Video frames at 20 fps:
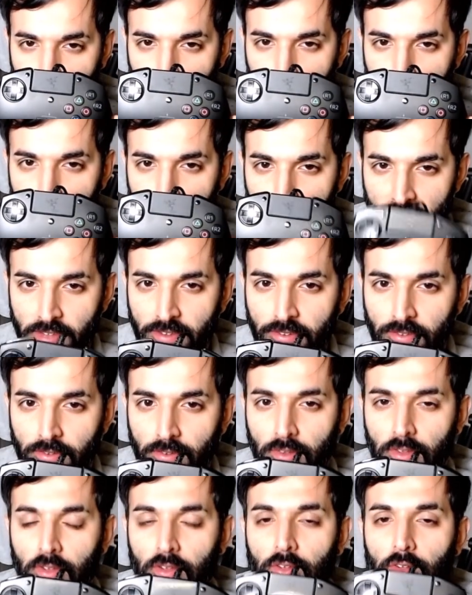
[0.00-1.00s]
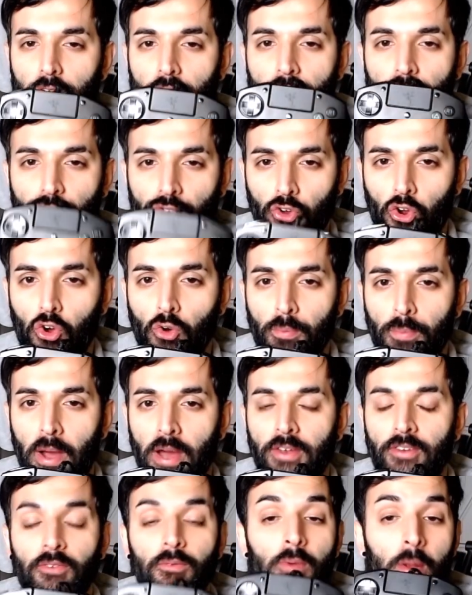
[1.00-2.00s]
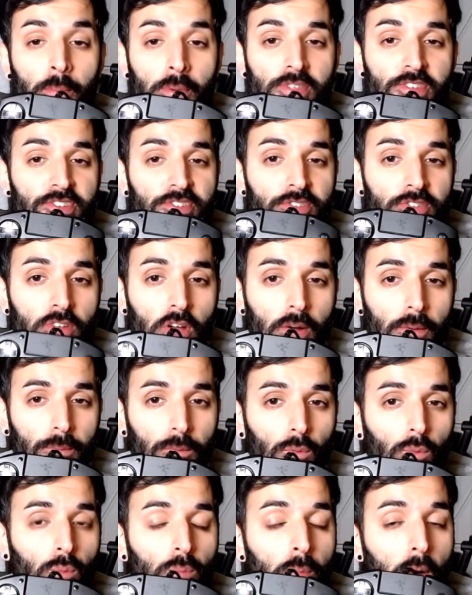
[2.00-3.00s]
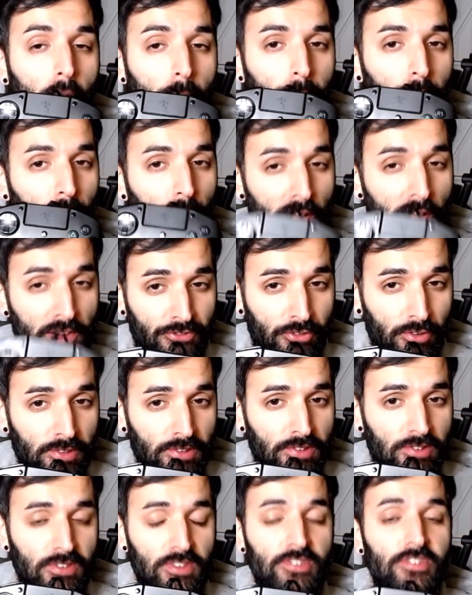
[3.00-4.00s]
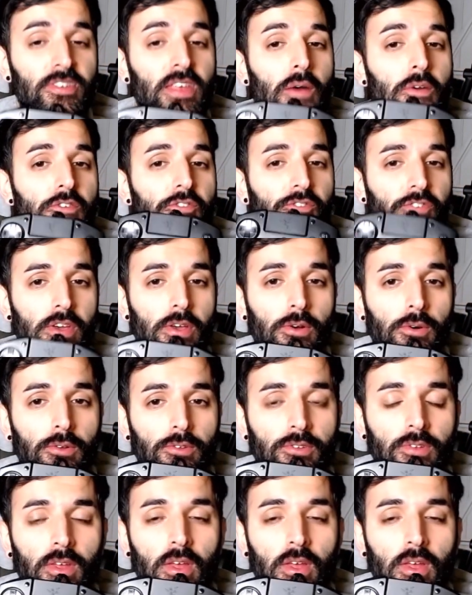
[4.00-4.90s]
This control pad, remember, this is not my preference, this is how it feels.